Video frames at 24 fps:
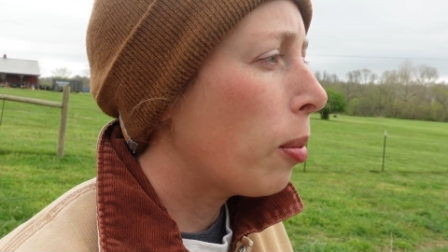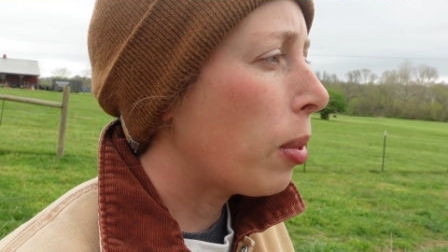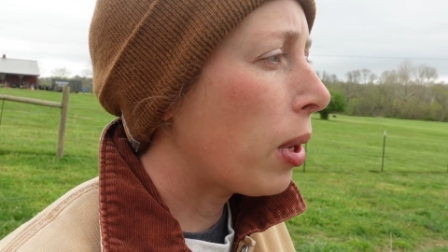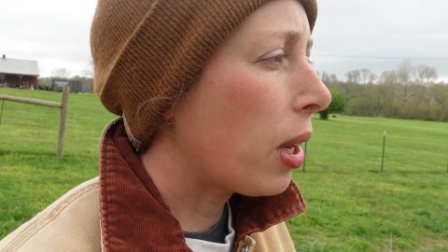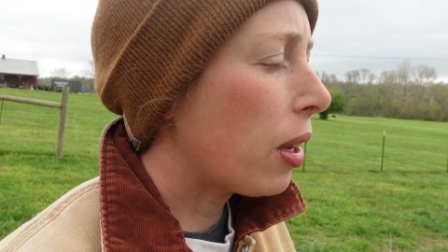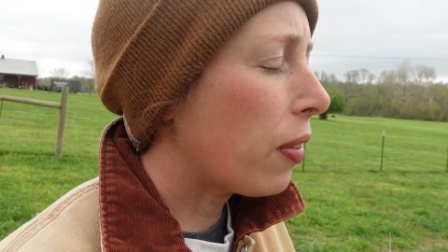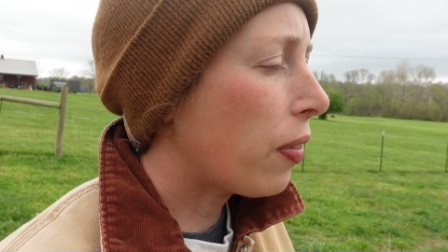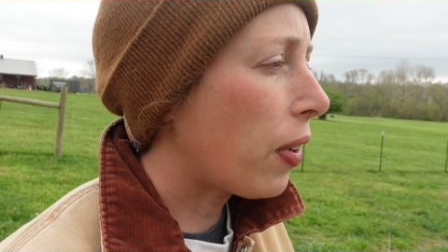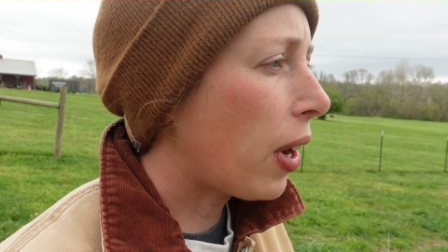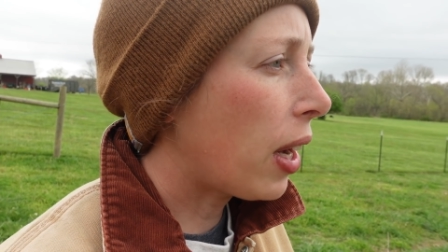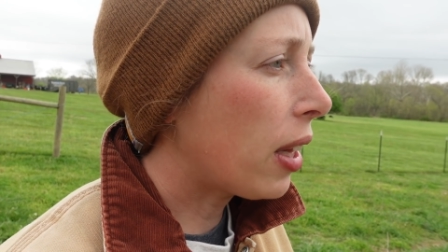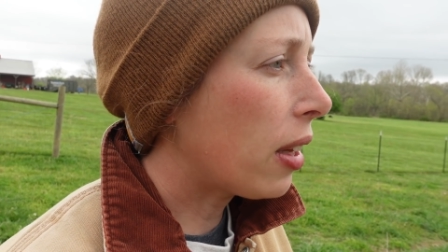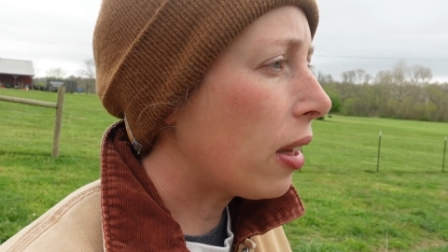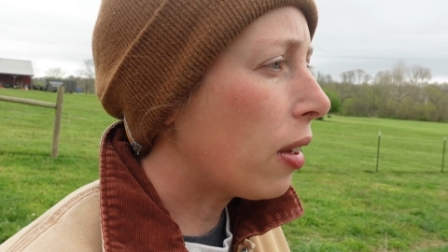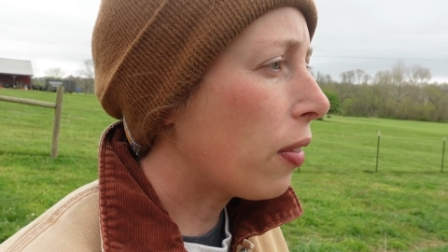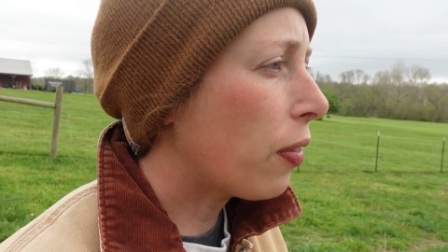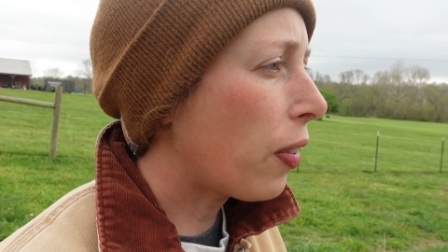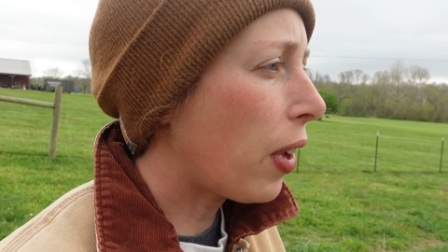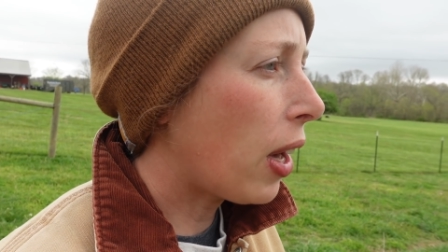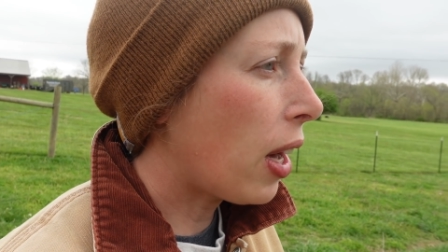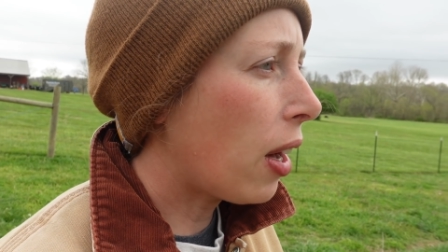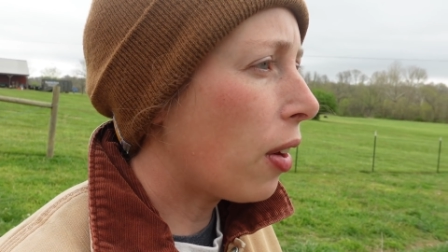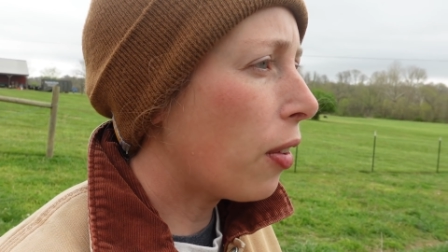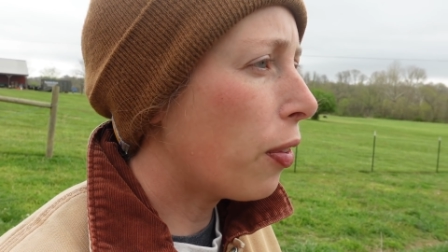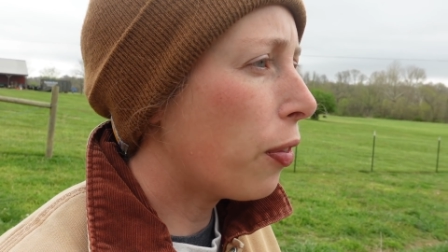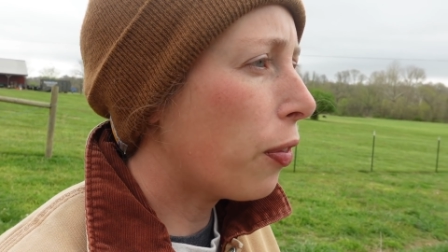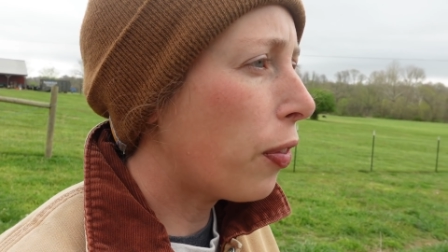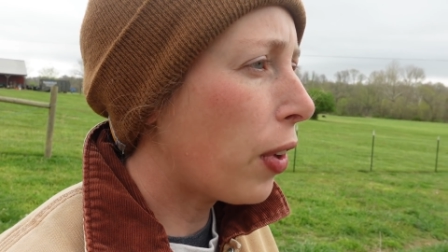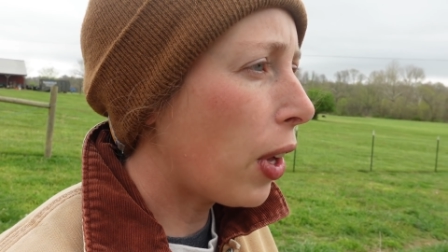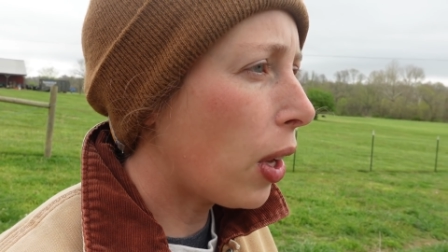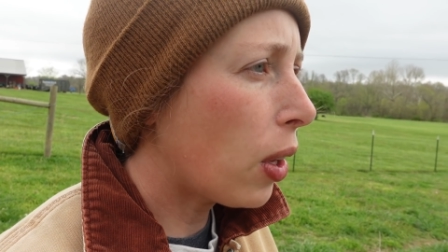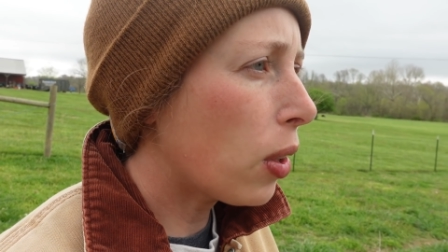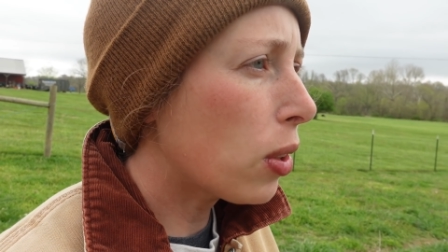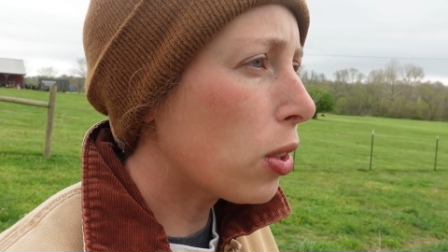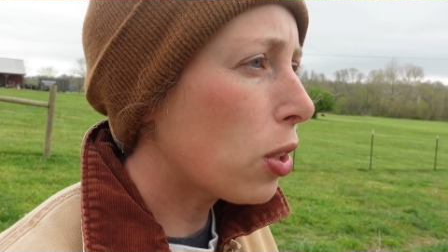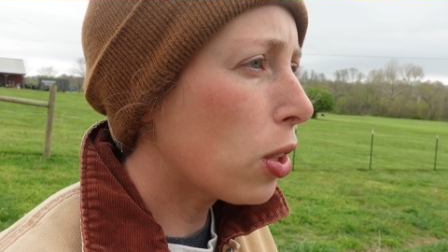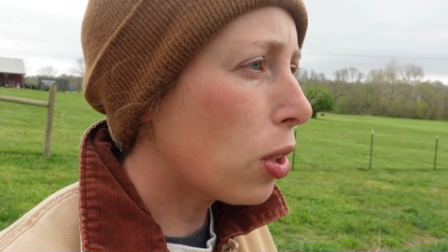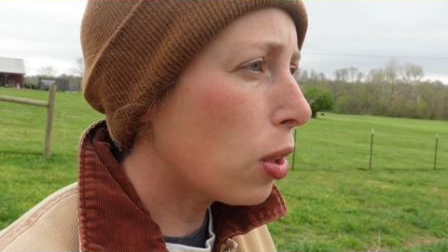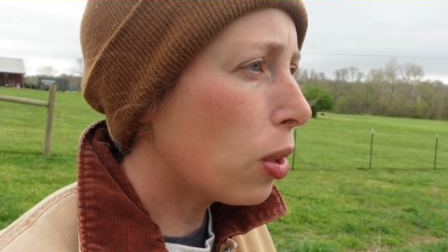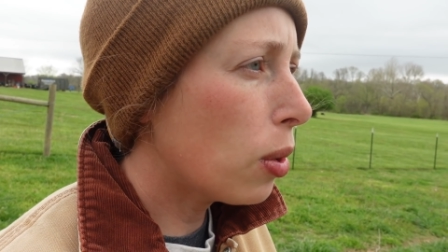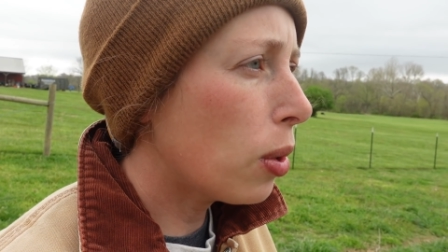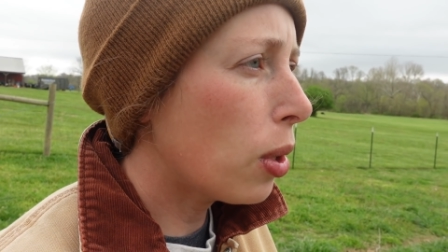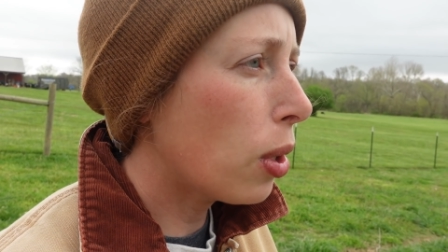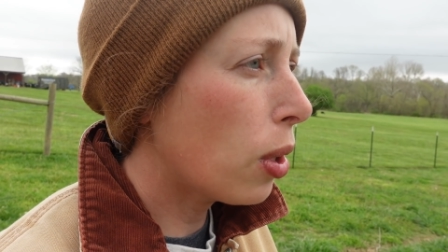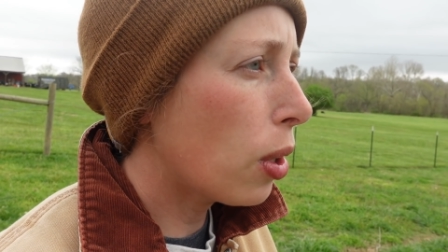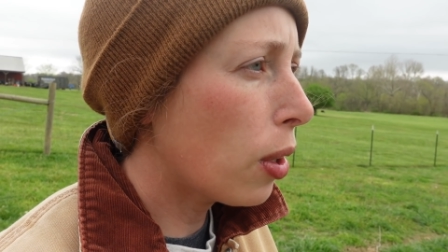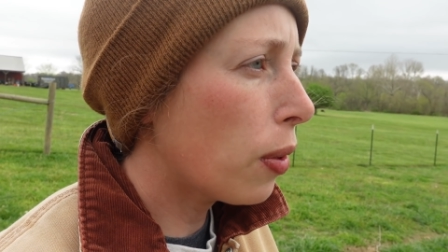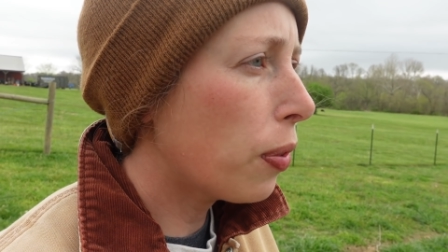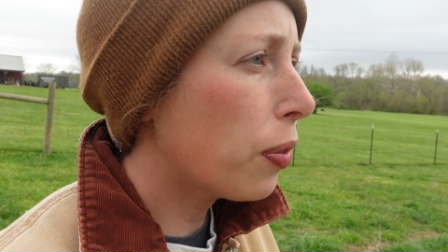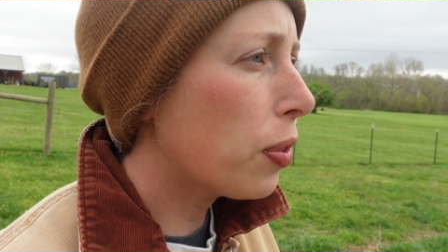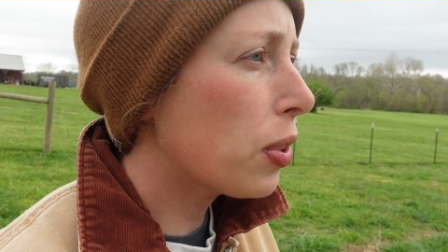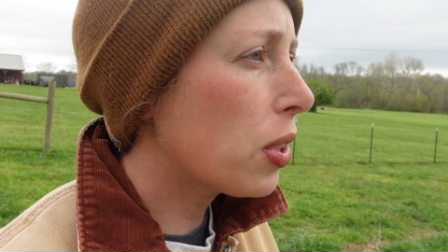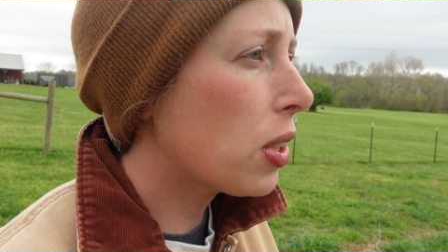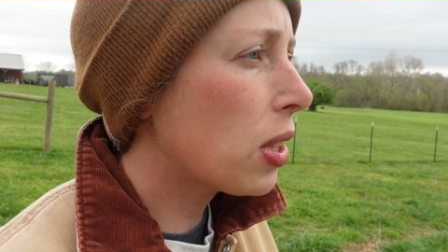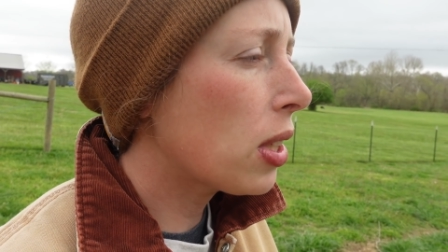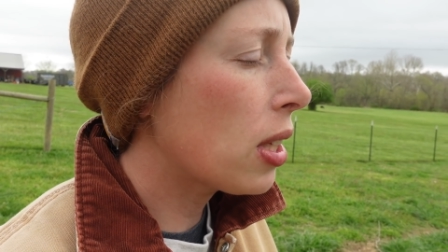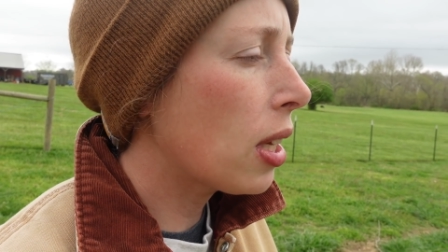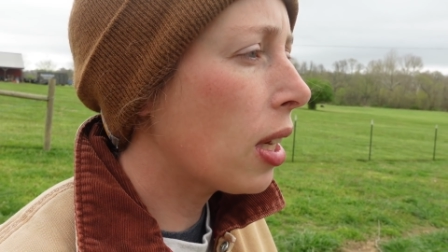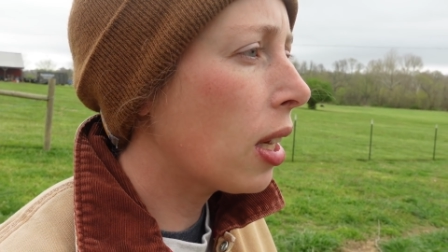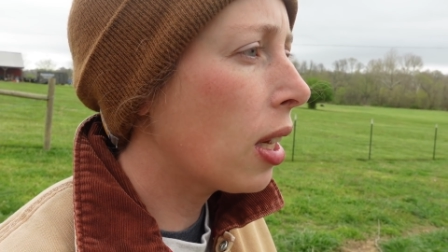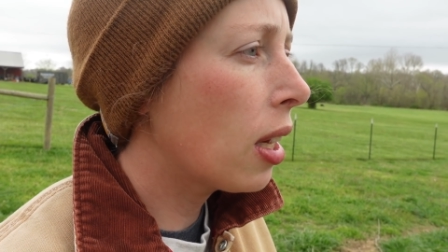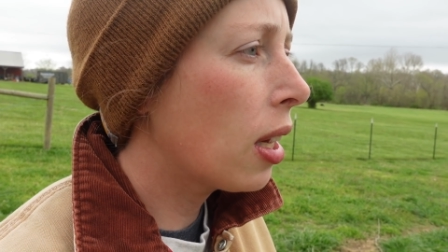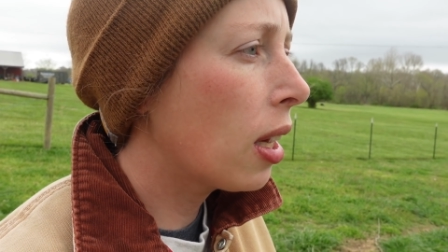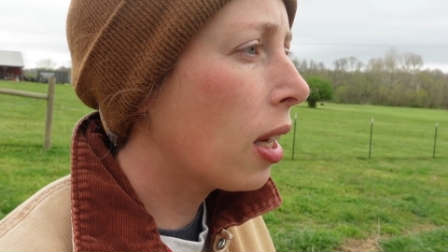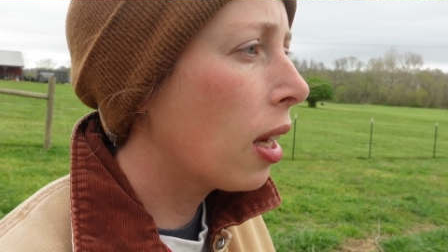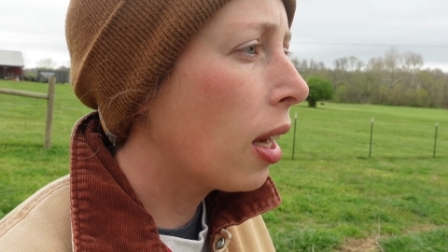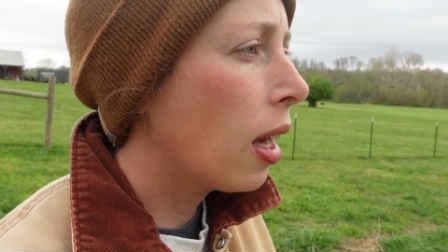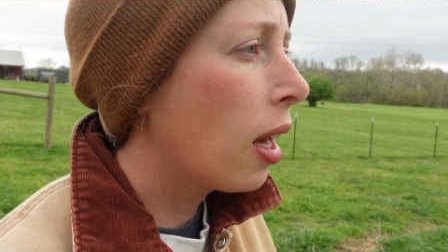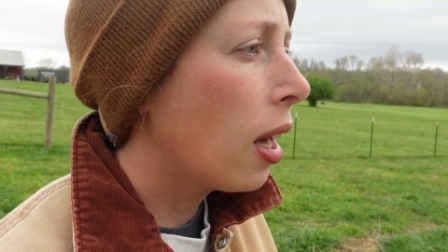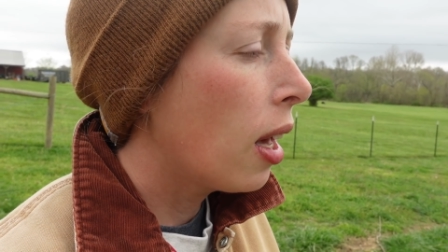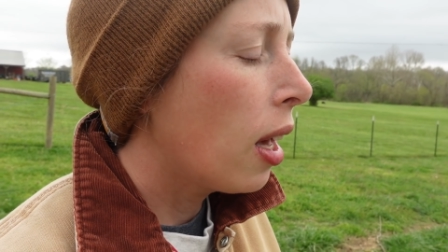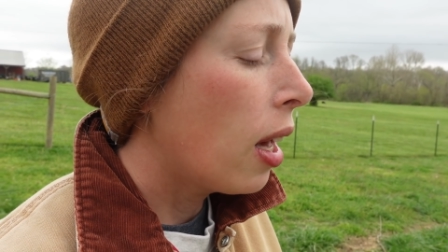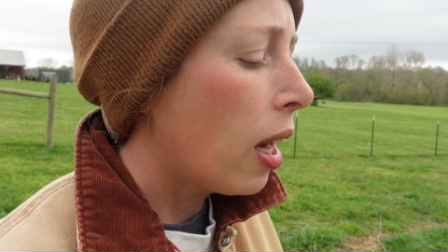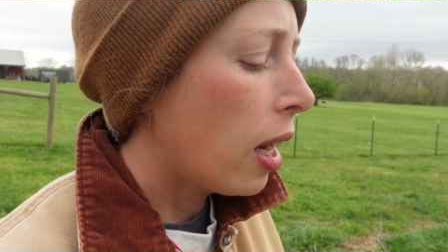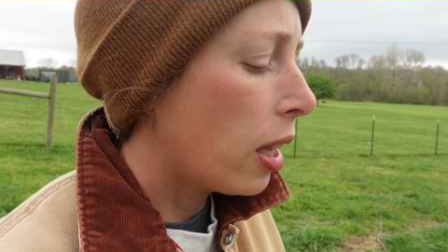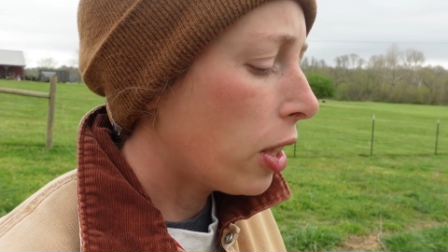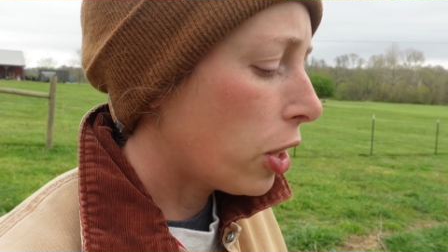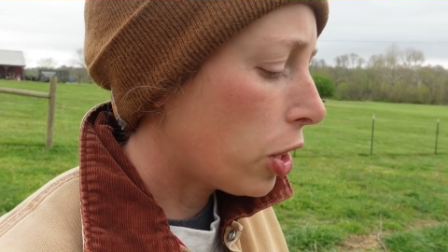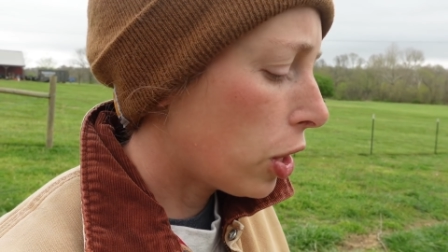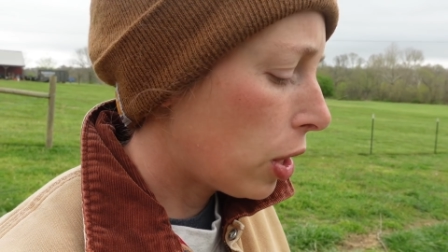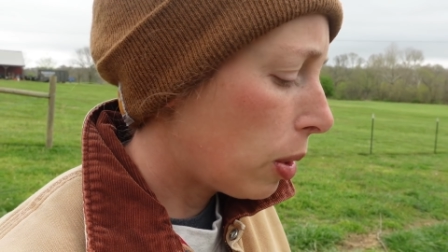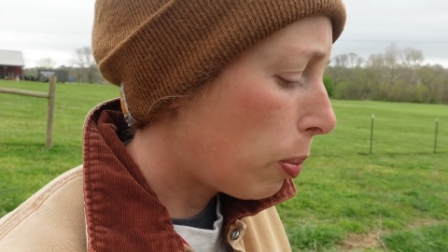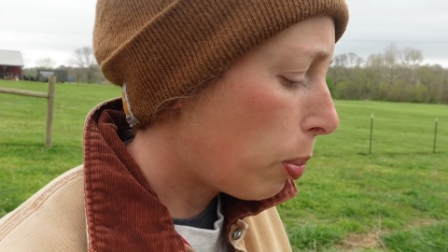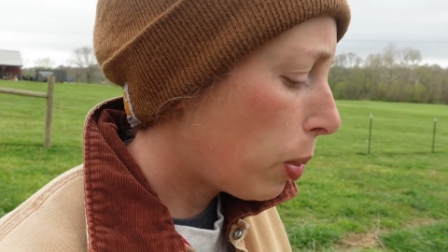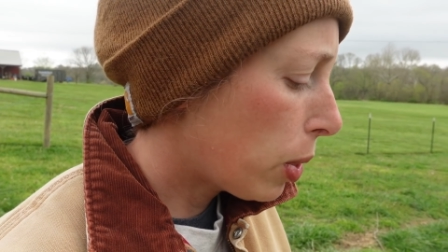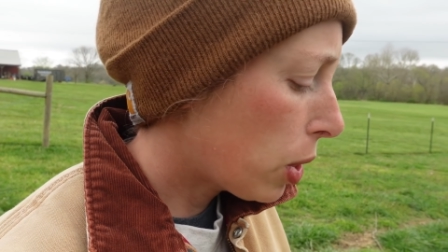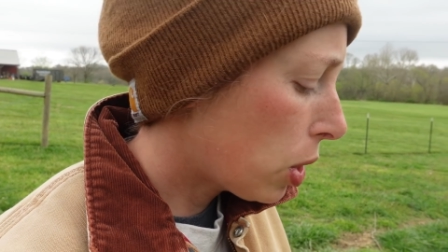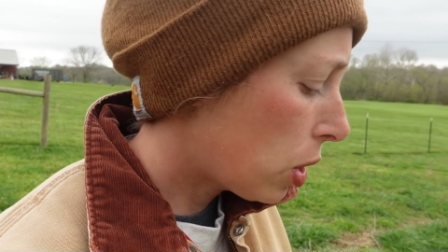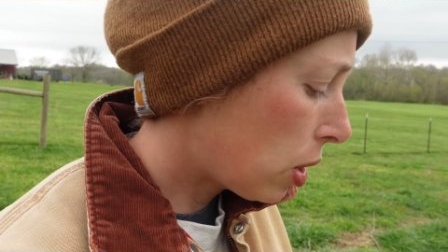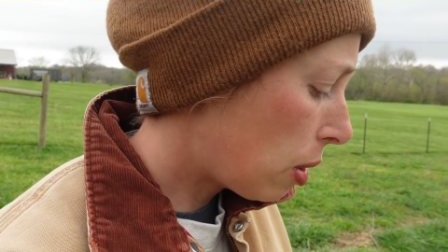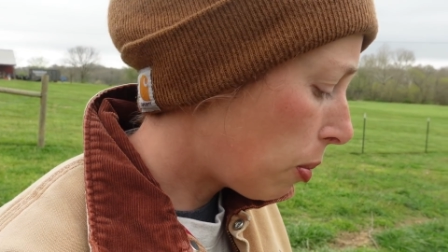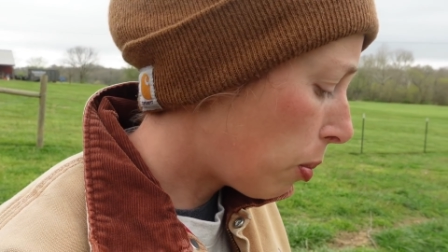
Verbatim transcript: But I finally found, felt two hoofs and she pushed